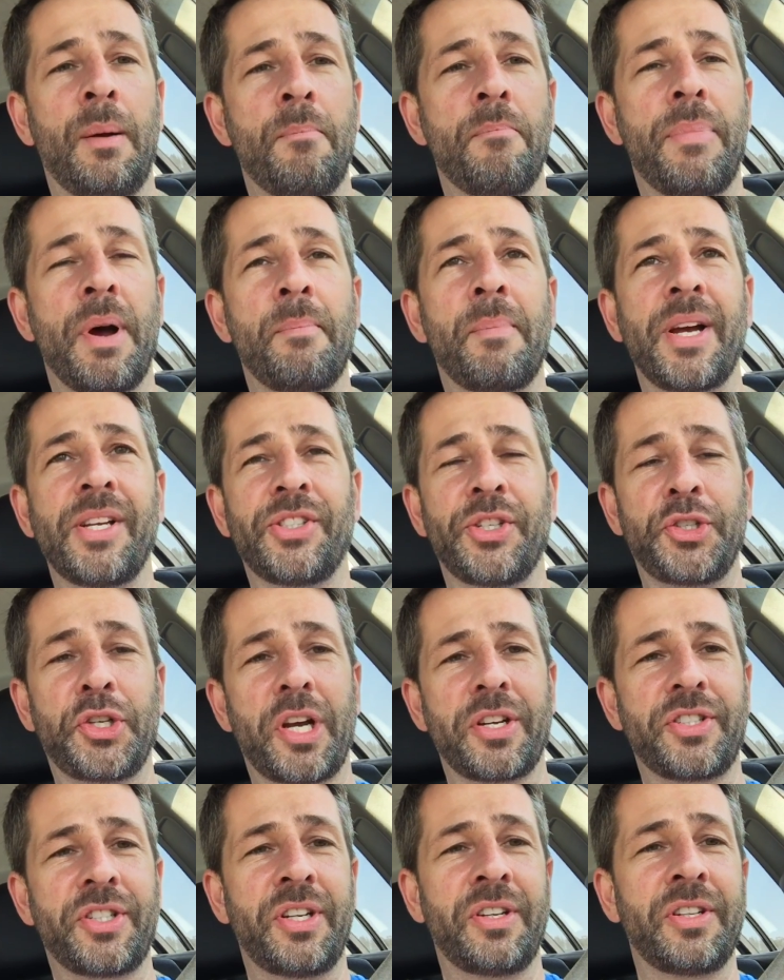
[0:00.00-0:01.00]
but my
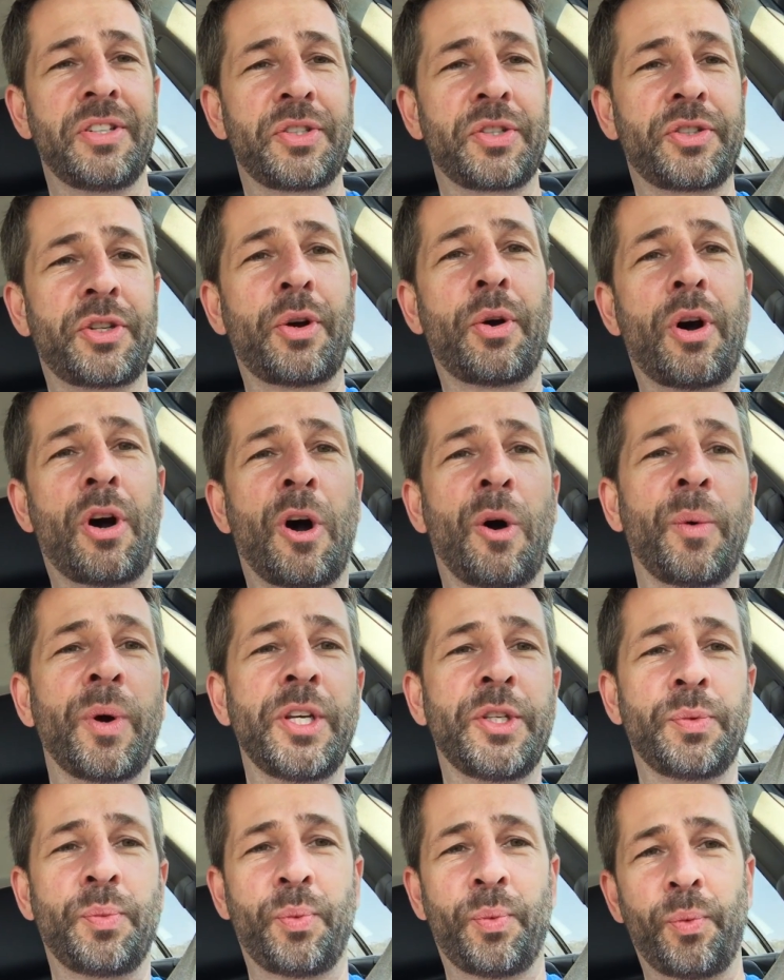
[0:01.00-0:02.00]
suggestion is to
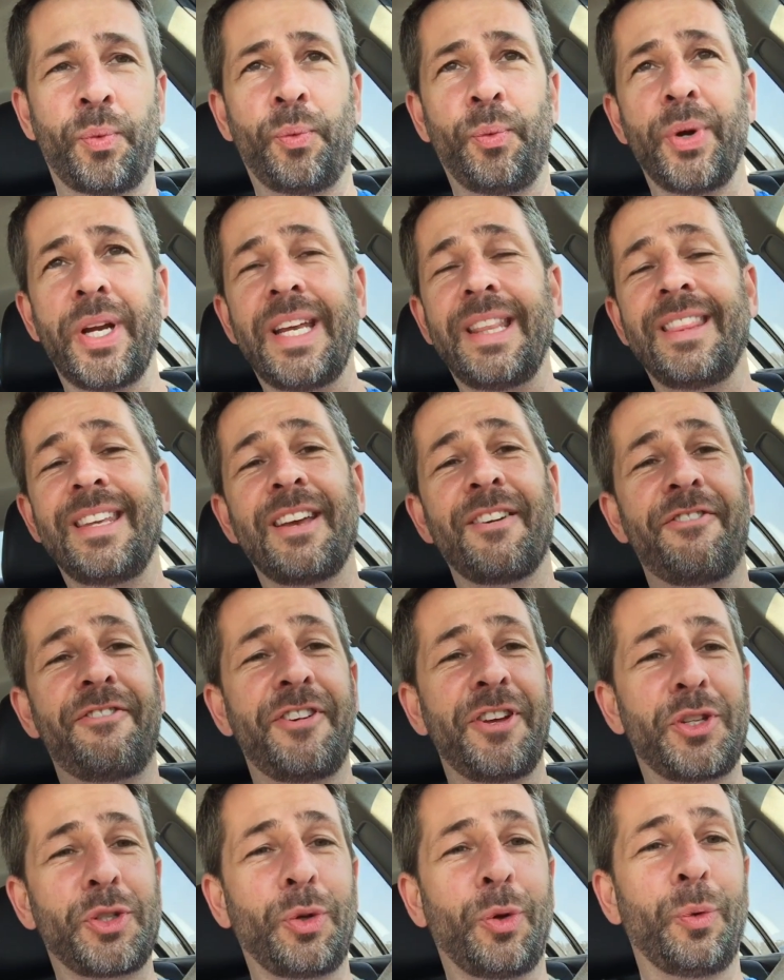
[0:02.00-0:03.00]
always read the
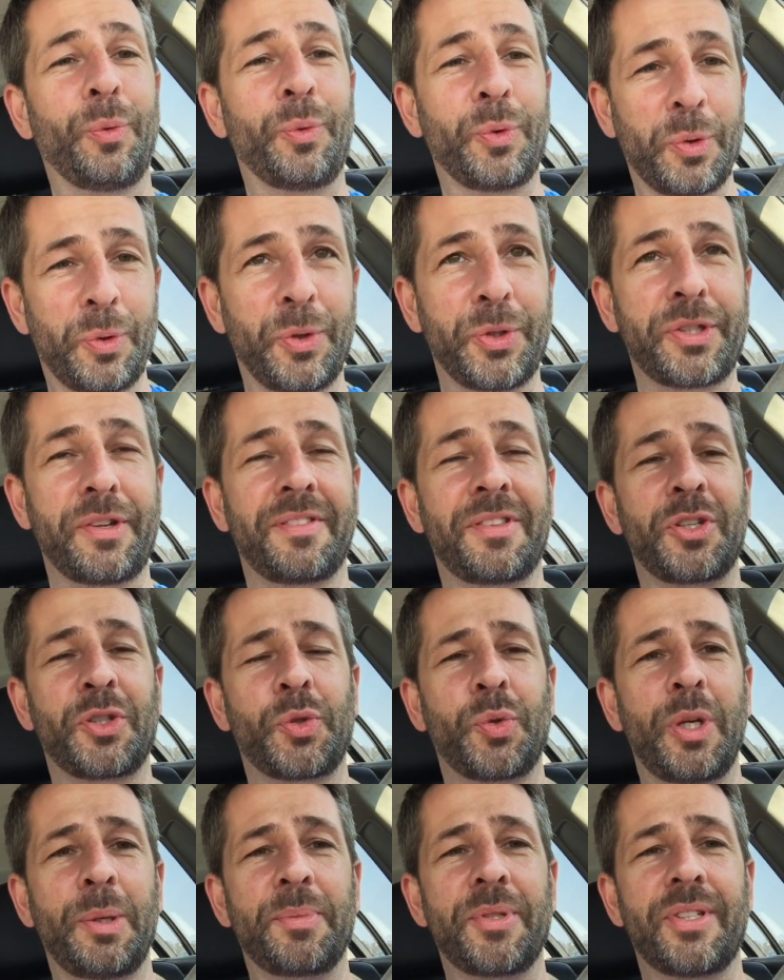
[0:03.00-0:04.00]
official rules of the
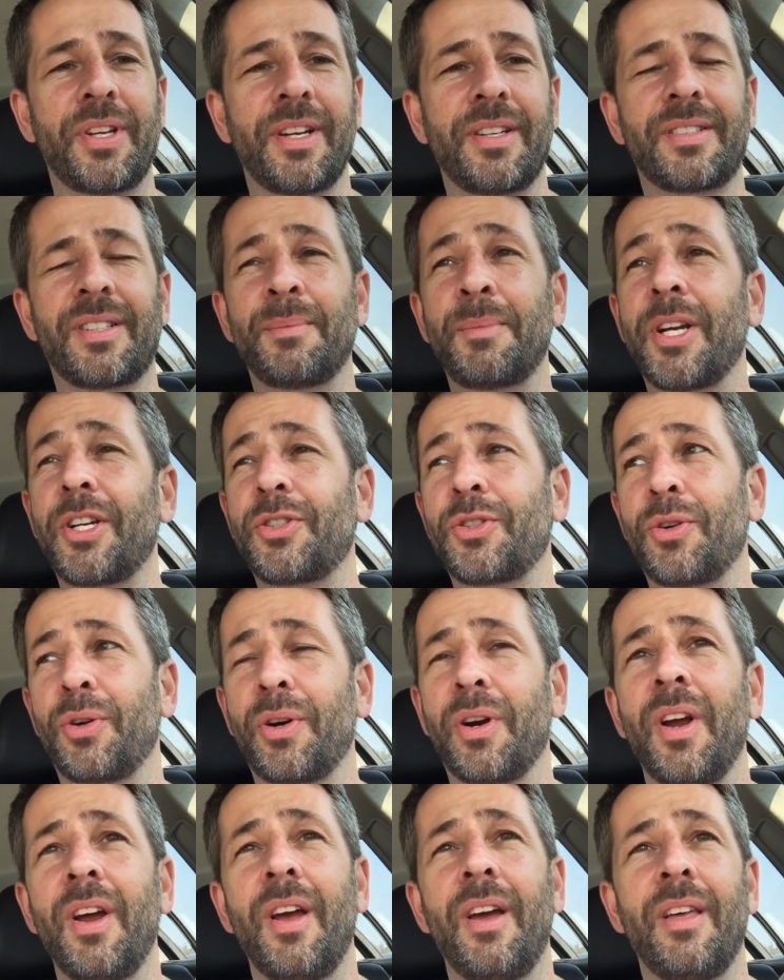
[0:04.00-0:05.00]
sweepstakes to make
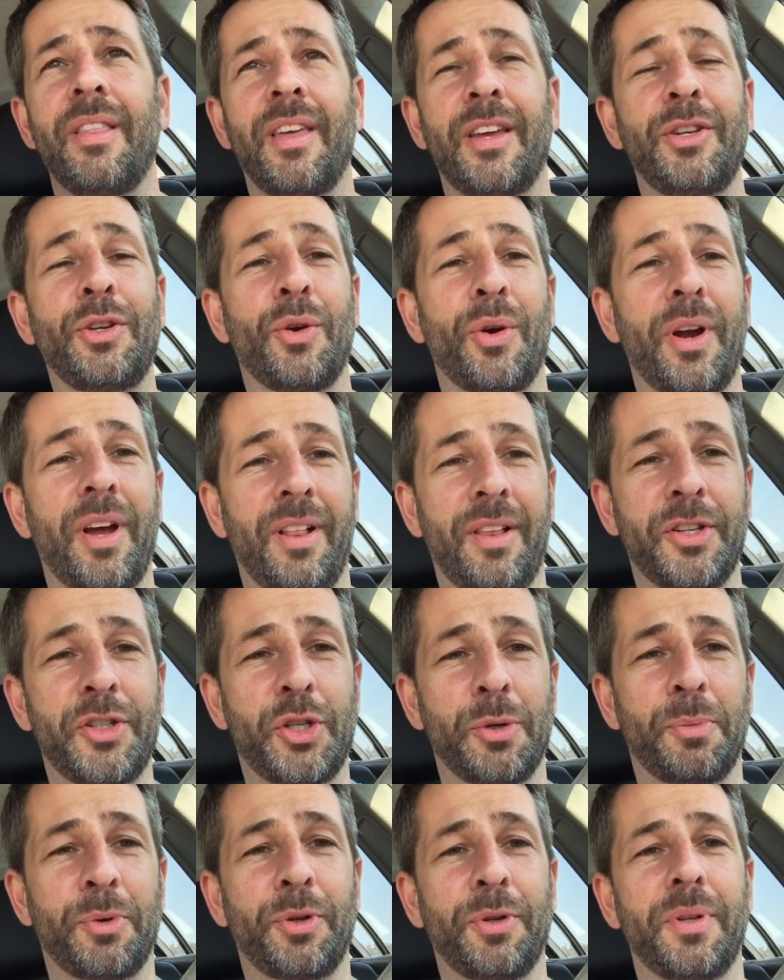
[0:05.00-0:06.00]
sure that you're
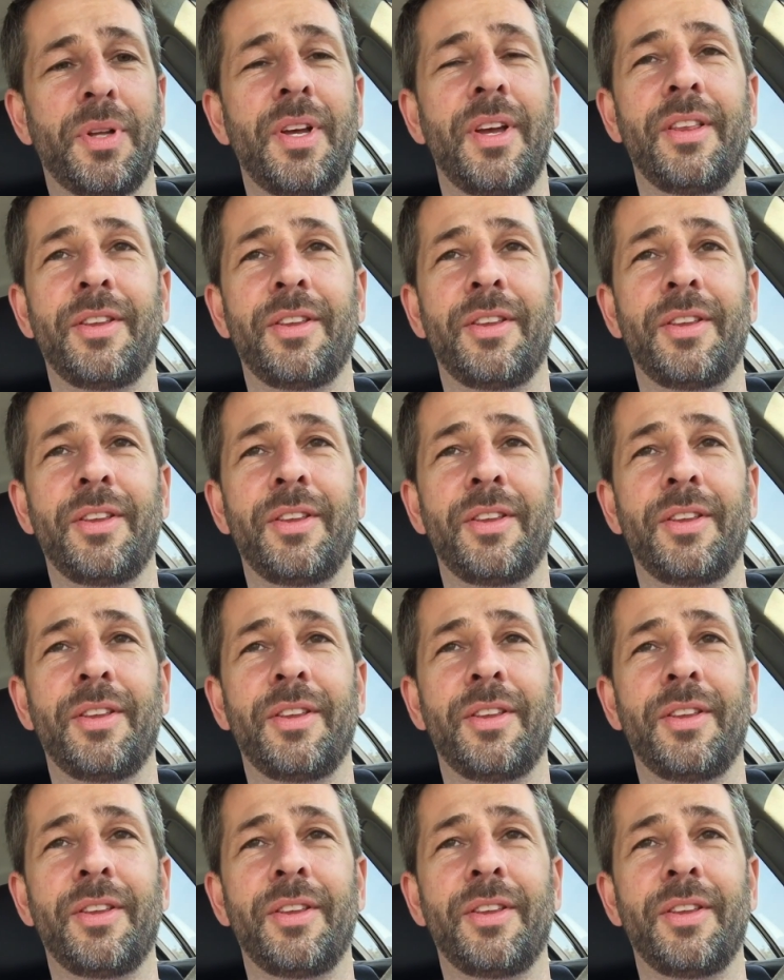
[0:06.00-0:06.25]
eligible.